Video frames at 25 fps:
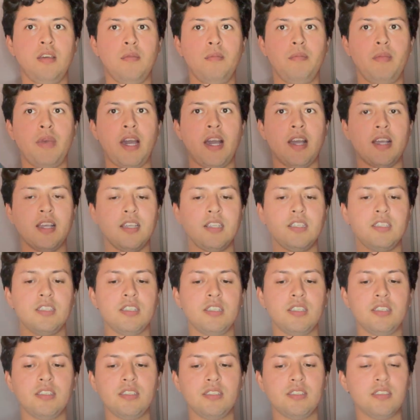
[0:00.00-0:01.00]

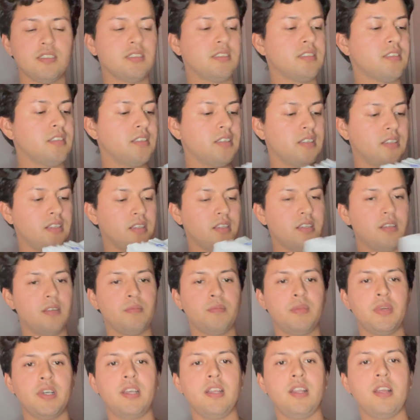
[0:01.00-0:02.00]
packages,
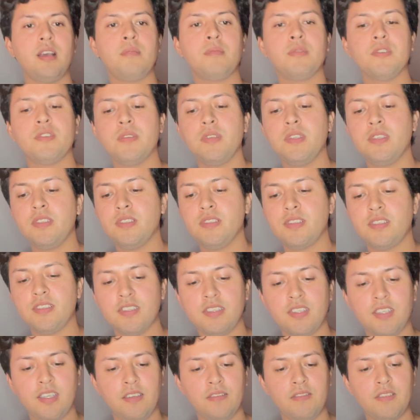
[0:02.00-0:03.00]
but I'm going to
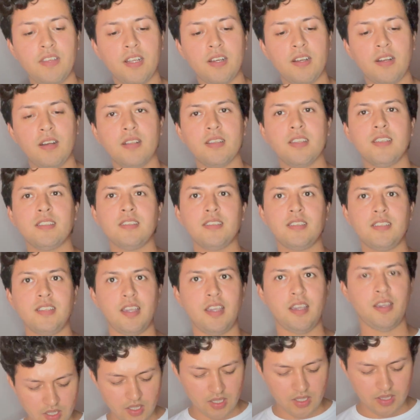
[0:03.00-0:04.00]
see if they're all the
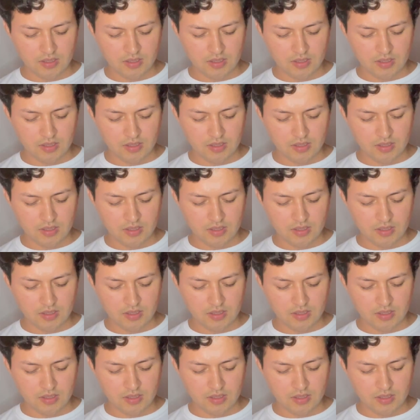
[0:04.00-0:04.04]
same.